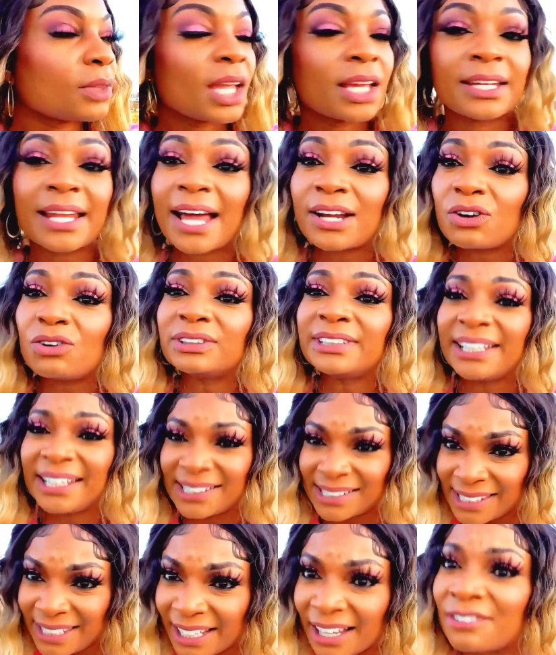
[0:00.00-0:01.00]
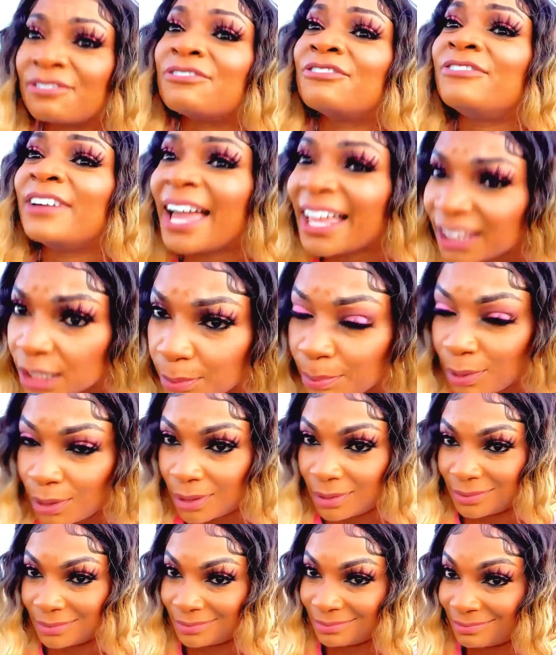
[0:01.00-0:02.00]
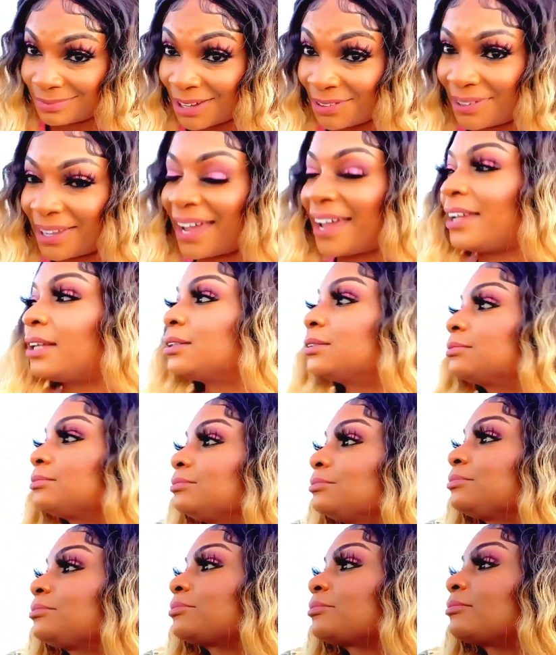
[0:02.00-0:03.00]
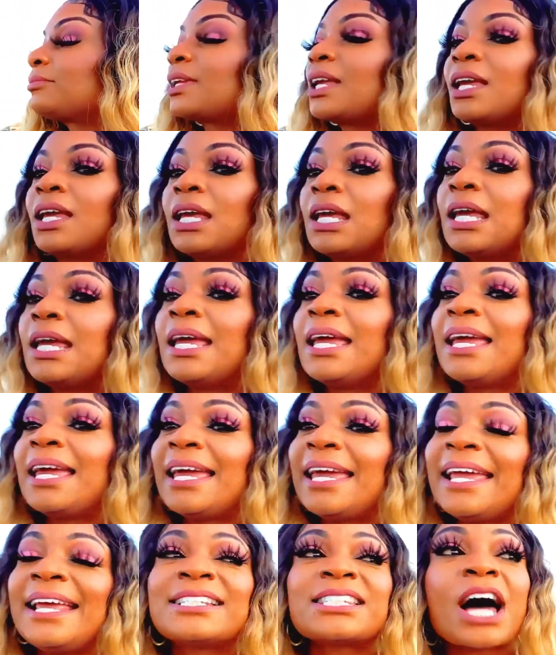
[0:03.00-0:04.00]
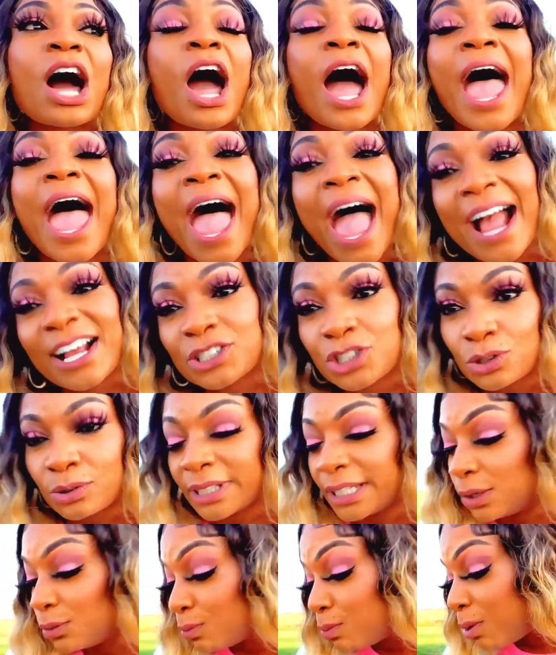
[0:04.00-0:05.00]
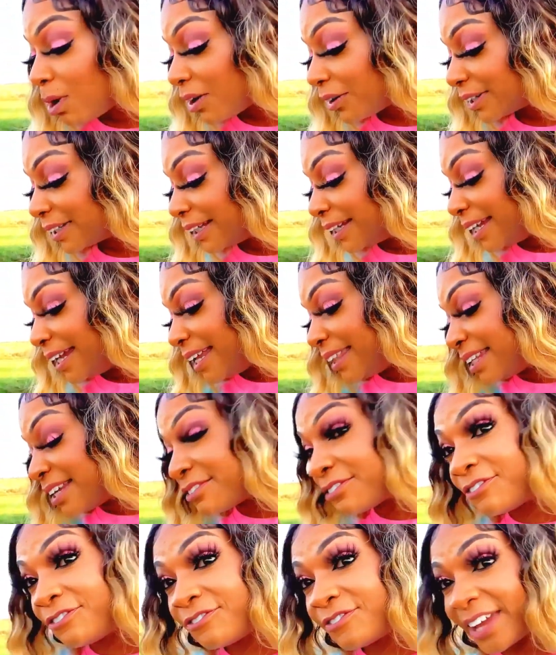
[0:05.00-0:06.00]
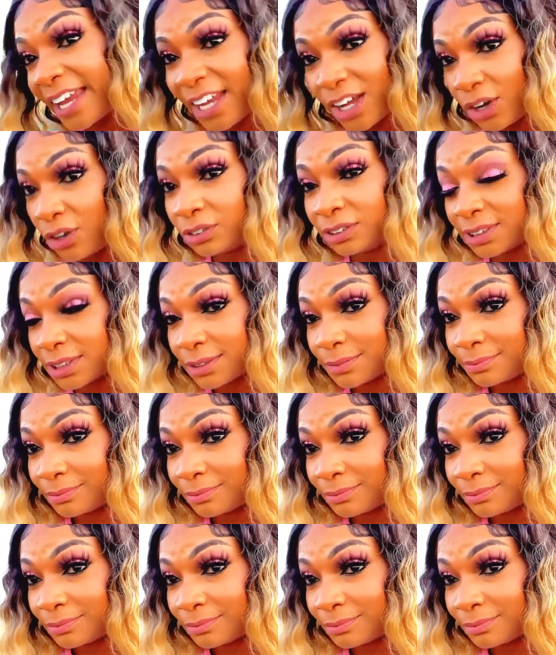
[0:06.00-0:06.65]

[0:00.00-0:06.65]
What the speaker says: Not only is he available, okay, he's actually working in the field